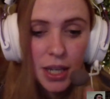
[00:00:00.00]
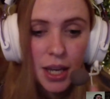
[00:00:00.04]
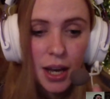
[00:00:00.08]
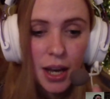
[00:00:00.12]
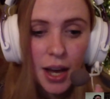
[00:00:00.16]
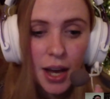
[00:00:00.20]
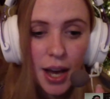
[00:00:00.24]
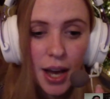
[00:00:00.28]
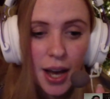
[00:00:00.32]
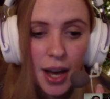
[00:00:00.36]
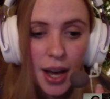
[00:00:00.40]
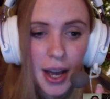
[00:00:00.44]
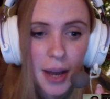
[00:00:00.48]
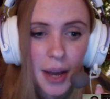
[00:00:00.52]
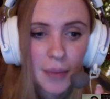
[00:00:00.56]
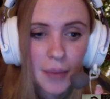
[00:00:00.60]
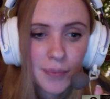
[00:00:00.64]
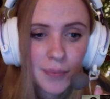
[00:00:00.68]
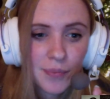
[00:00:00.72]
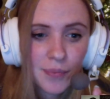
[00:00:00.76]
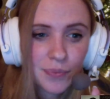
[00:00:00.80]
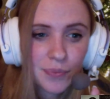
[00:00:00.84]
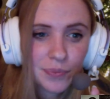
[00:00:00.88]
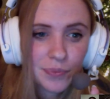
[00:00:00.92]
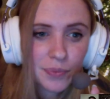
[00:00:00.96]
All
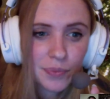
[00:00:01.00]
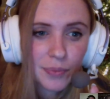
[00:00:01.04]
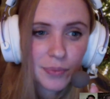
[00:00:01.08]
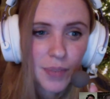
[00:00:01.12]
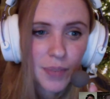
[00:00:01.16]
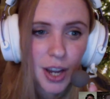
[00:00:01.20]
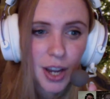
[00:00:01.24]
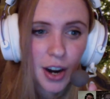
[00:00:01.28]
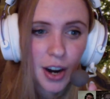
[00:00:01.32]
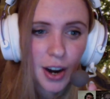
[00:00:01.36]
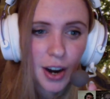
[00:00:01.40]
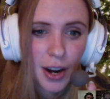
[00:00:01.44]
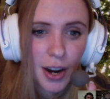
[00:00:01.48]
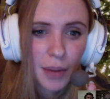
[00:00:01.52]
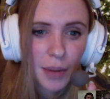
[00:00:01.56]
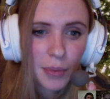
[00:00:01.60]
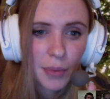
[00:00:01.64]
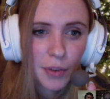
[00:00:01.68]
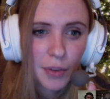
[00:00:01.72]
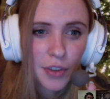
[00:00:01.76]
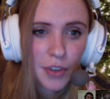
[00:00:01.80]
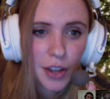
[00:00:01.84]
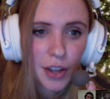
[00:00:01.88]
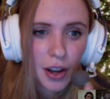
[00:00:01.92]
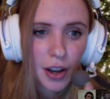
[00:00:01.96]
right,
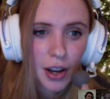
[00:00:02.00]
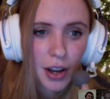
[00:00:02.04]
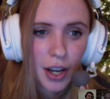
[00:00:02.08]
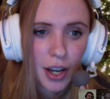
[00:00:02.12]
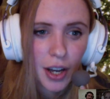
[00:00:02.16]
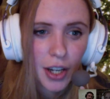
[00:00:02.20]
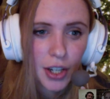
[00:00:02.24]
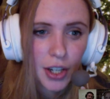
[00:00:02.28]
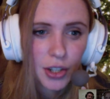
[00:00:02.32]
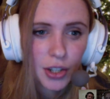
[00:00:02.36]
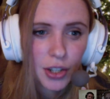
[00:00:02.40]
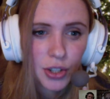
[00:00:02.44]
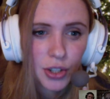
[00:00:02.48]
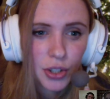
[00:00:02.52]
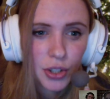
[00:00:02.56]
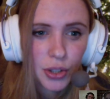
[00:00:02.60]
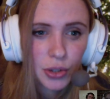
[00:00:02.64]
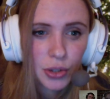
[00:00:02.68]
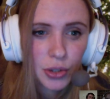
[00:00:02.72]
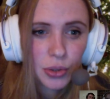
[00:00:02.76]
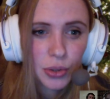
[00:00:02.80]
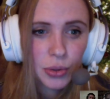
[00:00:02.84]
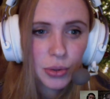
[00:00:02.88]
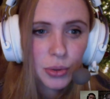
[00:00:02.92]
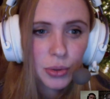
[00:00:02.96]
moving on
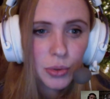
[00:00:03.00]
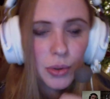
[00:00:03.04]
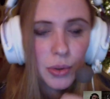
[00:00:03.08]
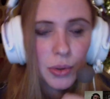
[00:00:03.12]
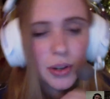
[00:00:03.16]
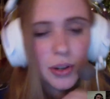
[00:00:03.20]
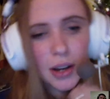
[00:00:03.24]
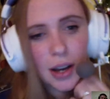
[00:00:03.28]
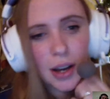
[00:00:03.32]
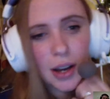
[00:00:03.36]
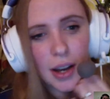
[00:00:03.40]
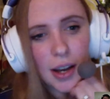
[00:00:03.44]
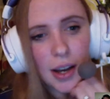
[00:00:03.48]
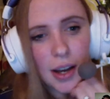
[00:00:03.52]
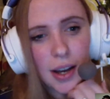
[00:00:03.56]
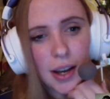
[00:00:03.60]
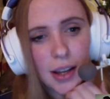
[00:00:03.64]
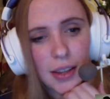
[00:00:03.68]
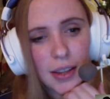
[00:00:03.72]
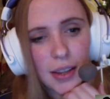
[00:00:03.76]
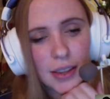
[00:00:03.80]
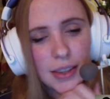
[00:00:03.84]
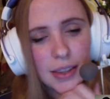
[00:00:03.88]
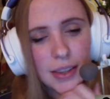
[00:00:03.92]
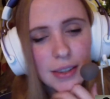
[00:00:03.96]
to
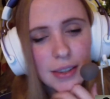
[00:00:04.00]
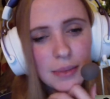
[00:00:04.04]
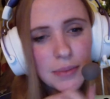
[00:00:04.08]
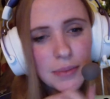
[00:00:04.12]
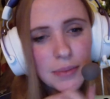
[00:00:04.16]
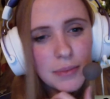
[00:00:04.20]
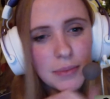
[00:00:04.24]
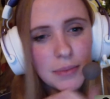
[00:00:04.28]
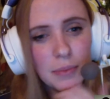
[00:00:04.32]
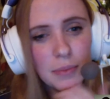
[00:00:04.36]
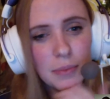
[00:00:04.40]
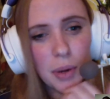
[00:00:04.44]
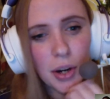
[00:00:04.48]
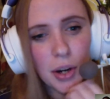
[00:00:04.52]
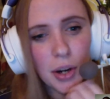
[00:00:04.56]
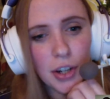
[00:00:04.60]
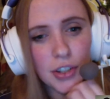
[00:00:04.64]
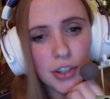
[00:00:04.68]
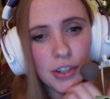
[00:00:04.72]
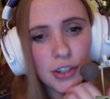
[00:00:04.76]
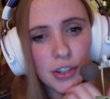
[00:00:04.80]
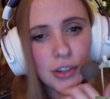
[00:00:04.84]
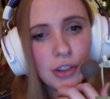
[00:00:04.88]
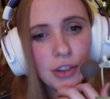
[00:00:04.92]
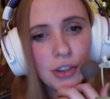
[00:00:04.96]
part
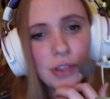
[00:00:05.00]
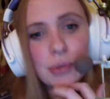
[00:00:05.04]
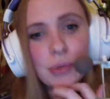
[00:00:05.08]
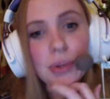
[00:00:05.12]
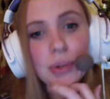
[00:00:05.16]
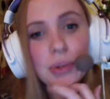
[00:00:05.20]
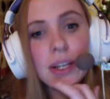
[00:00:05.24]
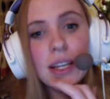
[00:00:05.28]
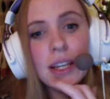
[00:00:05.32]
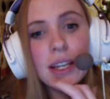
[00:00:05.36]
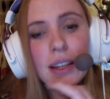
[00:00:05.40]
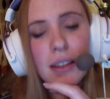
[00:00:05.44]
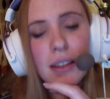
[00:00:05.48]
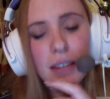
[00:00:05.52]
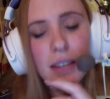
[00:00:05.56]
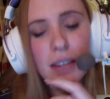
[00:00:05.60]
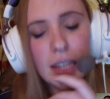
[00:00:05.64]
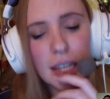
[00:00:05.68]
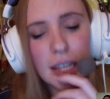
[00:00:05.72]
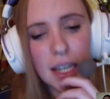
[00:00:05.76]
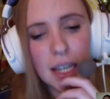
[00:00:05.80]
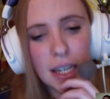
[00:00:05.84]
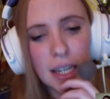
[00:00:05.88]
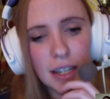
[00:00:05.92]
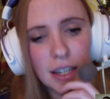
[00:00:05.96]
3
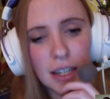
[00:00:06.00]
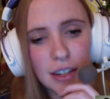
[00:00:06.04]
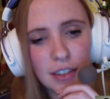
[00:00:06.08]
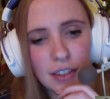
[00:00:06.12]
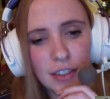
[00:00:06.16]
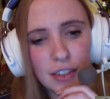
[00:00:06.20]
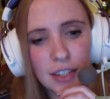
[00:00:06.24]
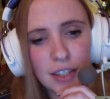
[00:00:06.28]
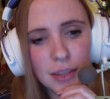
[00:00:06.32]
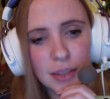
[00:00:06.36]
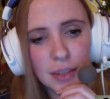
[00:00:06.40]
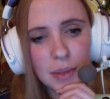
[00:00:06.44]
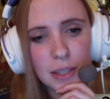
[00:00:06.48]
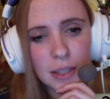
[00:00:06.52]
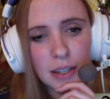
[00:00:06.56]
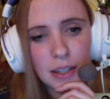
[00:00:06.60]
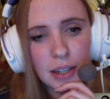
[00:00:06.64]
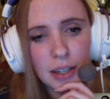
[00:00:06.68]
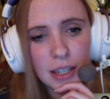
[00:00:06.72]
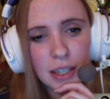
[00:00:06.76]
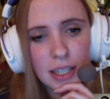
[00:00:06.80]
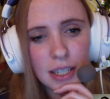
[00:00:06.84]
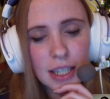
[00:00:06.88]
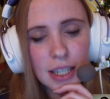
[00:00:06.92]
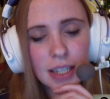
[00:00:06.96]
of this week's
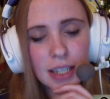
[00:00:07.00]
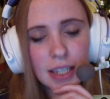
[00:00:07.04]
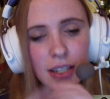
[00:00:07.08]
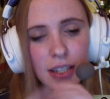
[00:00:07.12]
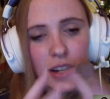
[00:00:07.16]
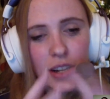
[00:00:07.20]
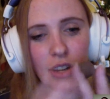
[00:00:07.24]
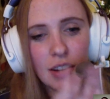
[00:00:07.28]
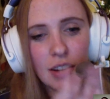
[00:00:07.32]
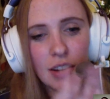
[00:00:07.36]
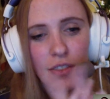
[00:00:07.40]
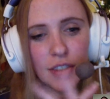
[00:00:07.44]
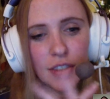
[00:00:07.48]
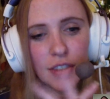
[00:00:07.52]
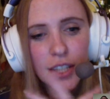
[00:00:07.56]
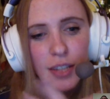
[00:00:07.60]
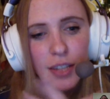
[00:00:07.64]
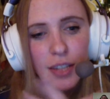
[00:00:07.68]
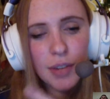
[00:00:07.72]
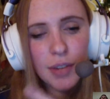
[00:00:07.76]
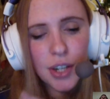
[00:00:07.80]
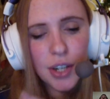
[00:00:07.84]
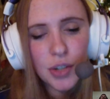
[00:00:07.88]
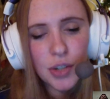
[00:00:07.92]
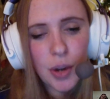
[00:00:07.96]
content of the
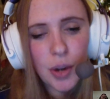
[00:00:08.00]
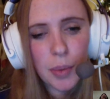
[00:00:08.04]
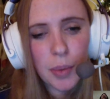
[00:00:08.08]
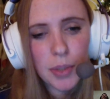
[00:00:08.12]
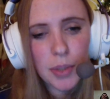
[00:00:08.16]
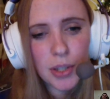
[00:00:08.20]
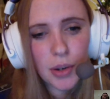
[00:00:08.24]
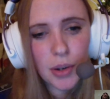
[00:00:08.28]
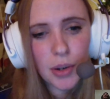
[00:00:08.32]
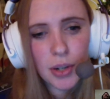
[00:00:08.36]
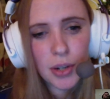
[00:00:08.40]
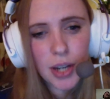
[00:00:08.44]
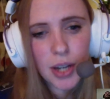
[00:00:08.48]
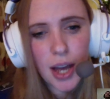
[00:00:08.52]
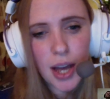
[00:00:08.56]
retro episode.